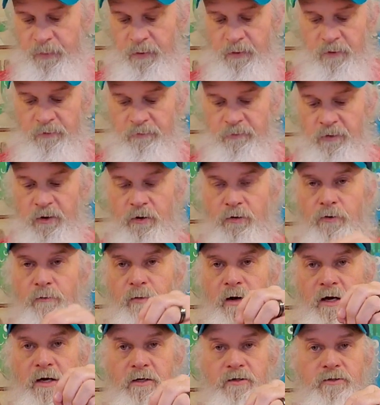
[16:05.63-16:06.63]
the flutter
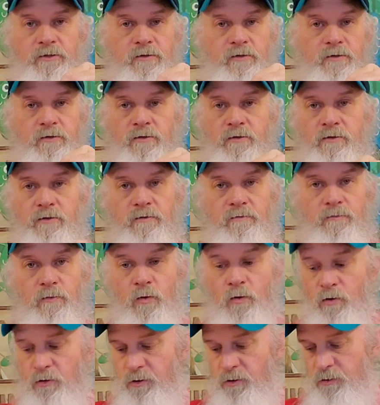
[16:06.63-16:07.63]
baits,
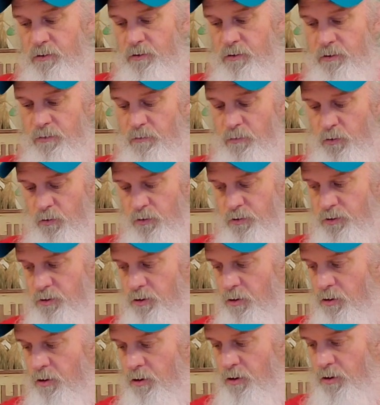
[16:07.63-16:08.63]
more
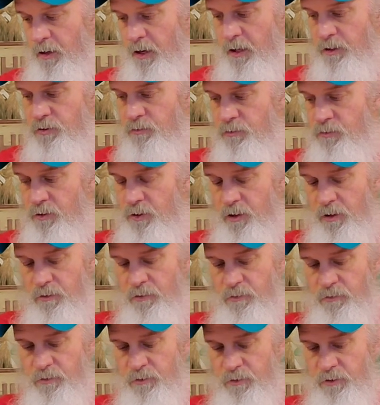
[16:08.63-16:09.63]
dark natural
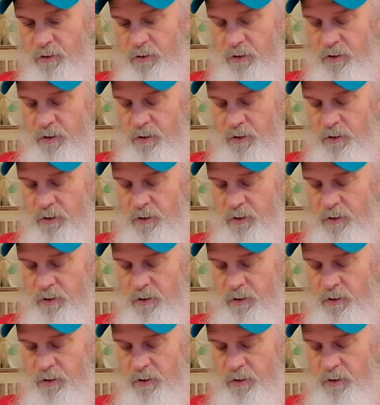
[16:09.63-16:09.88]
colors.